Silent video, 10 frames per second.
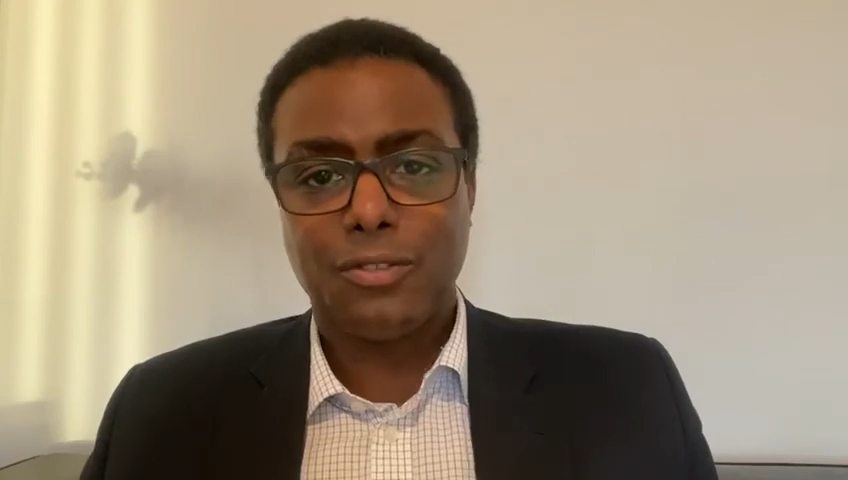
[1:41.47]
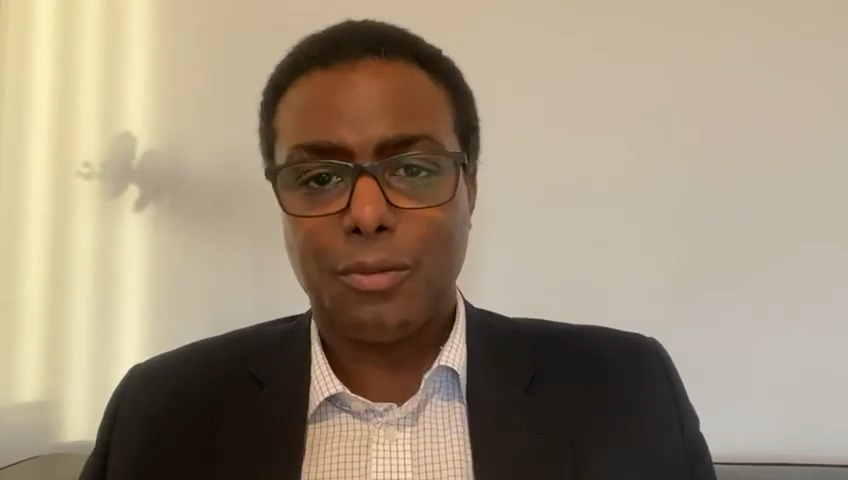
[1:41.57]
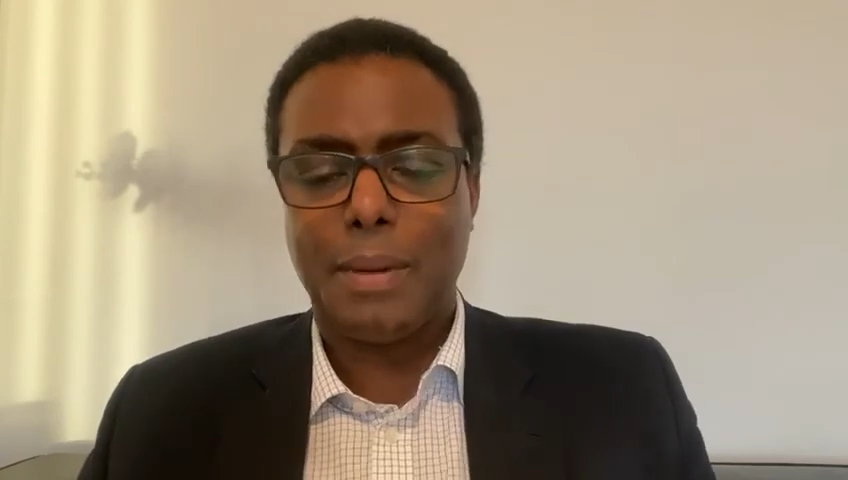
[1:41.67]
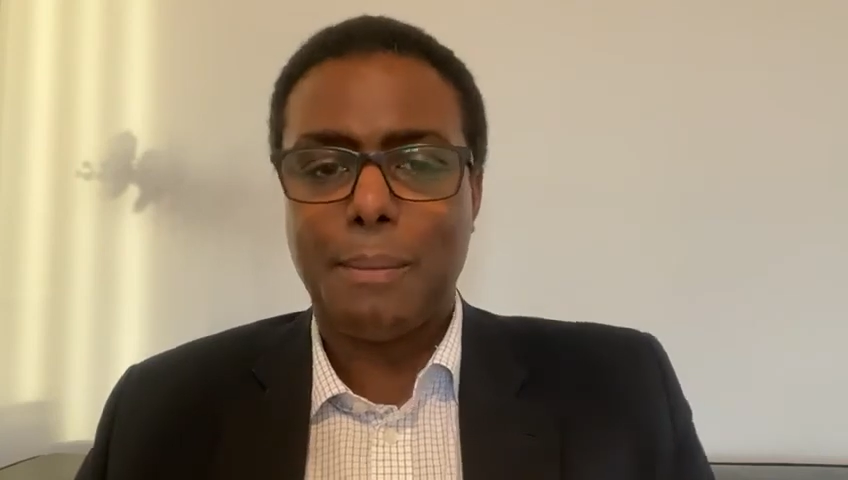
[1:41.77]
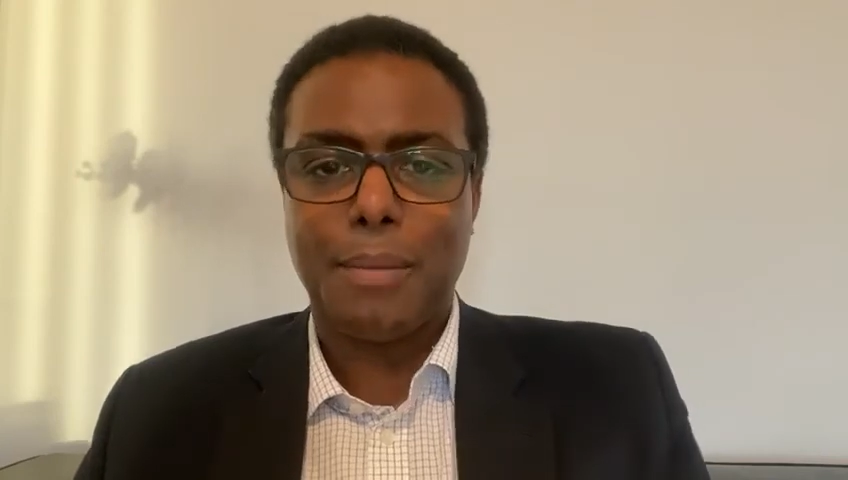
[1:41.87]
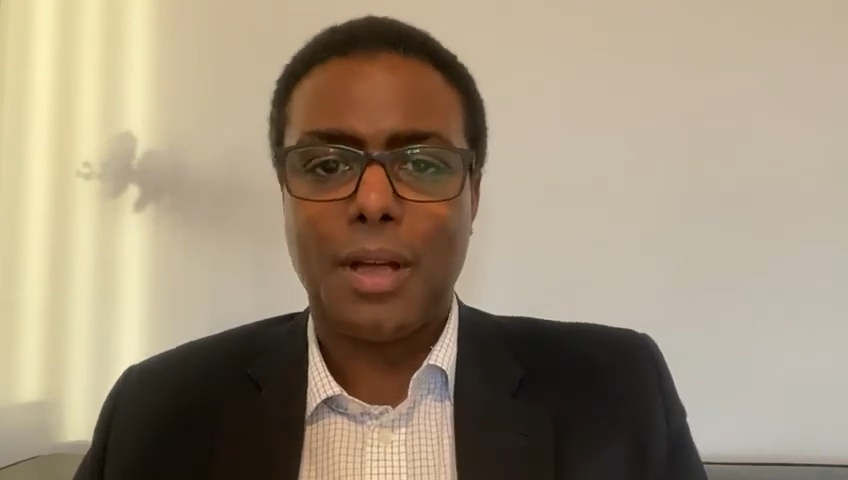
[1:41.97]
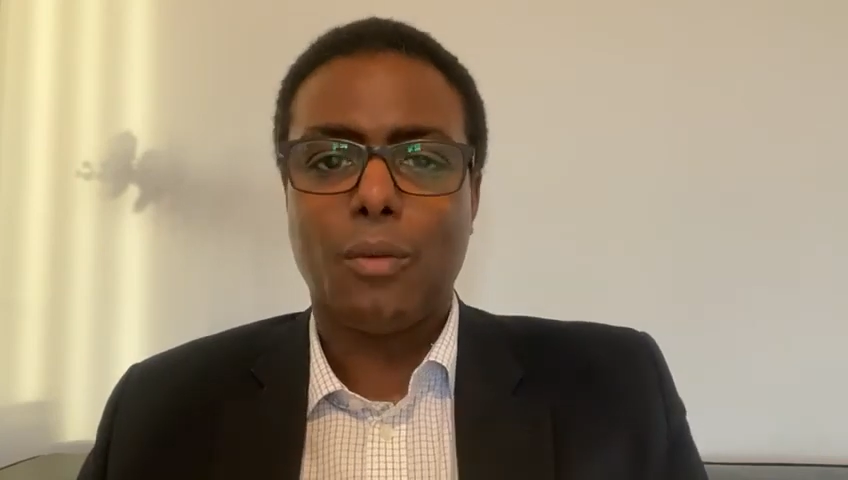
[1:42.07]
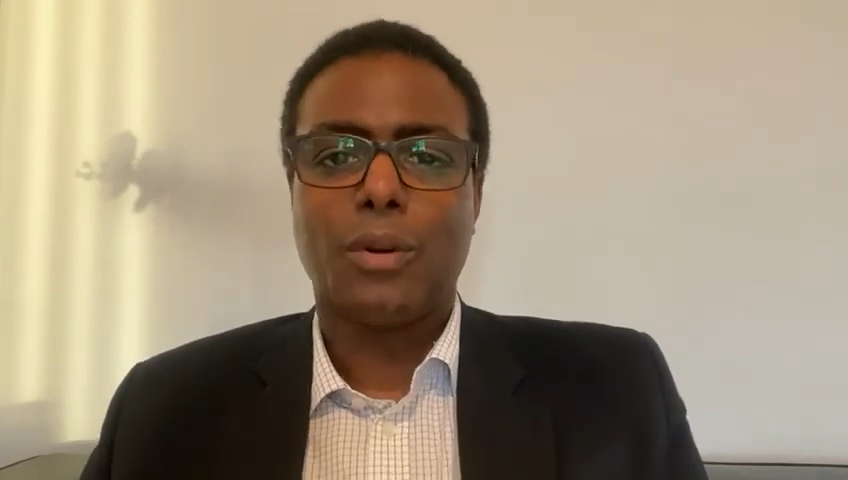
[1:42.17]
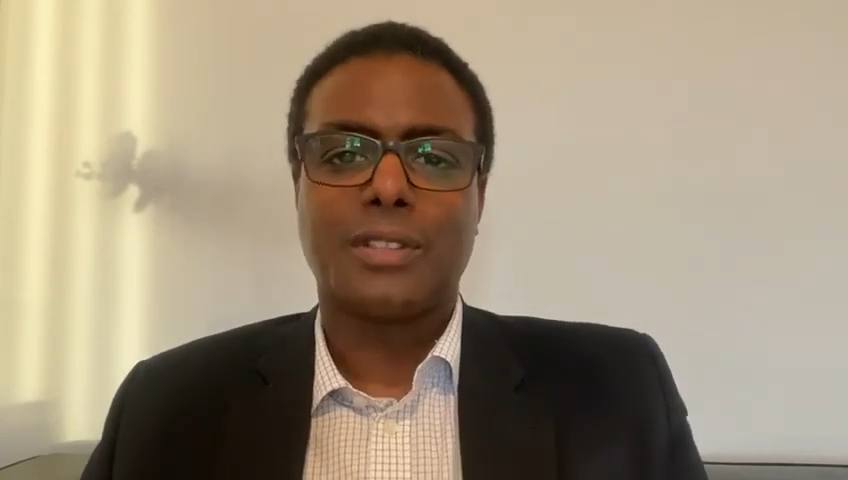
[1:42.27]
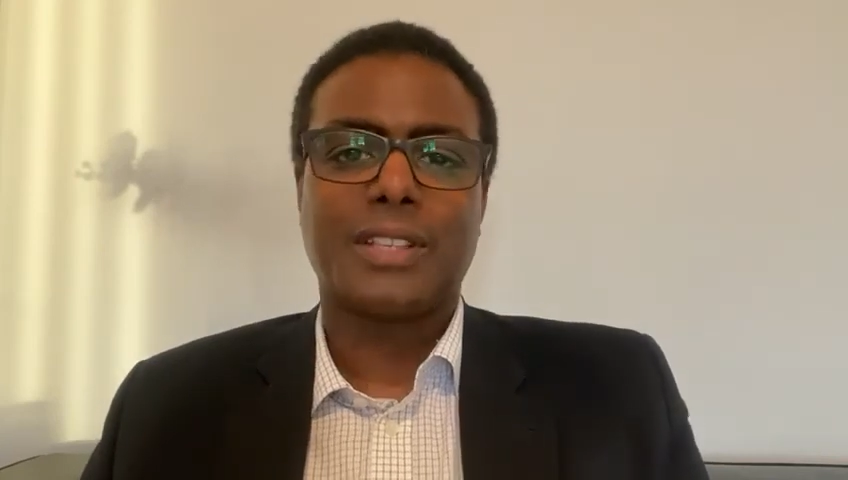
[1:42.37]
remember
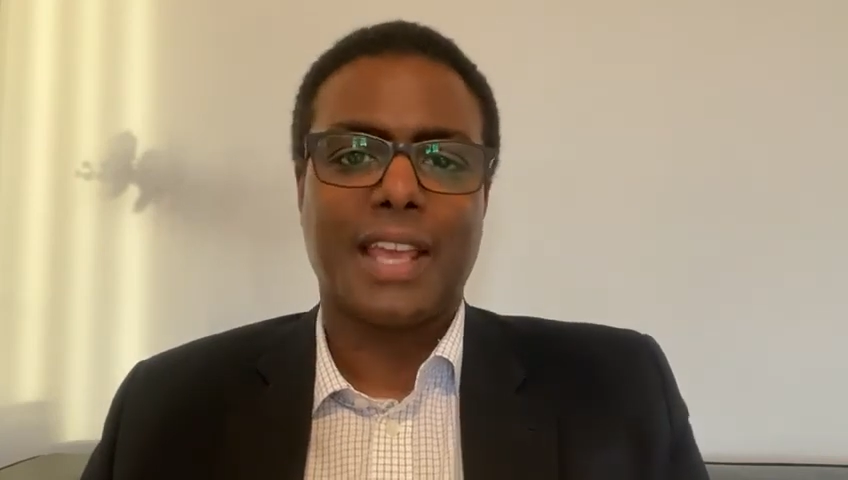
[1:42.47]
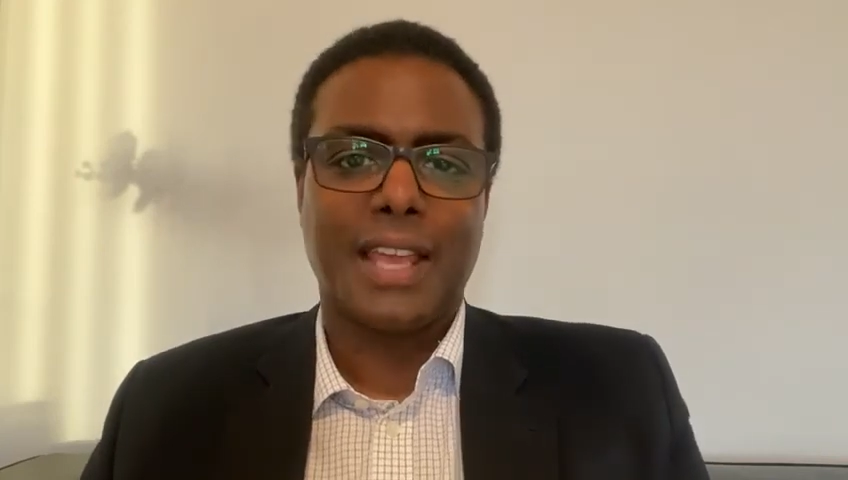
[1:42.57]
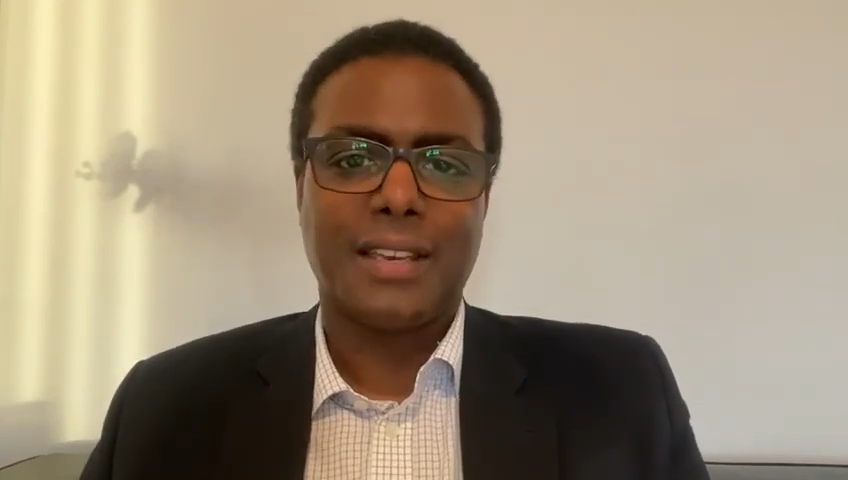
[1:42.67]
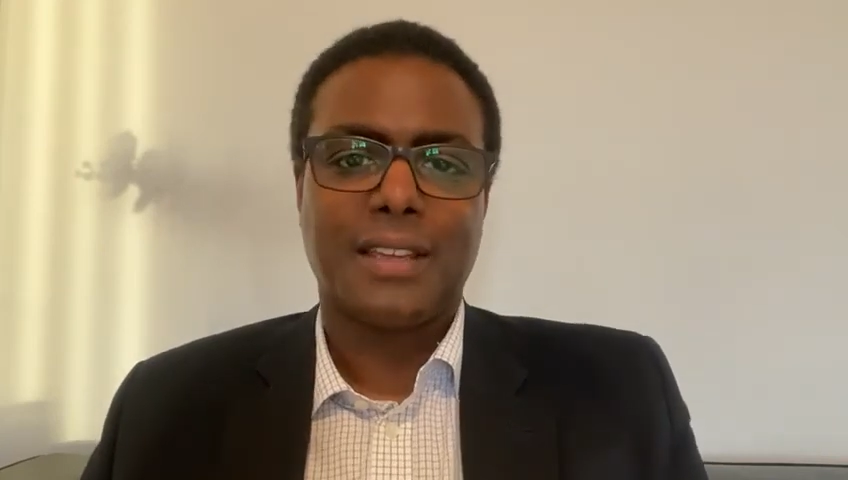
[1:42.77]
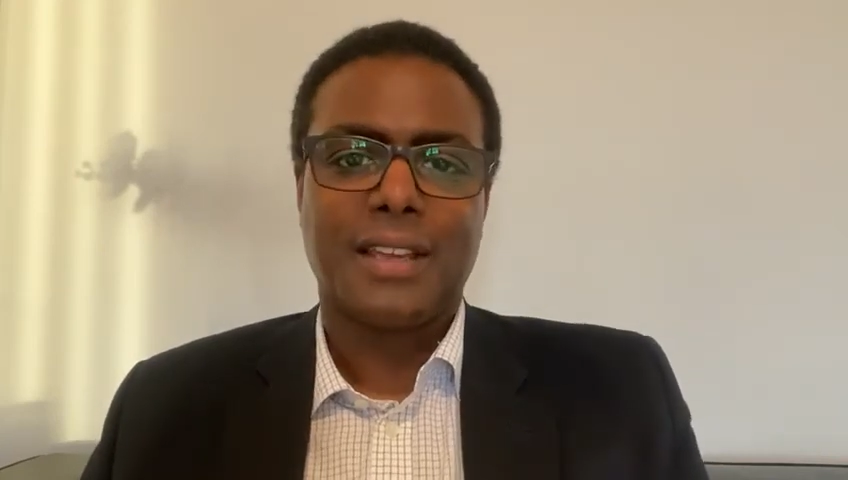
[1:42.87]
once again,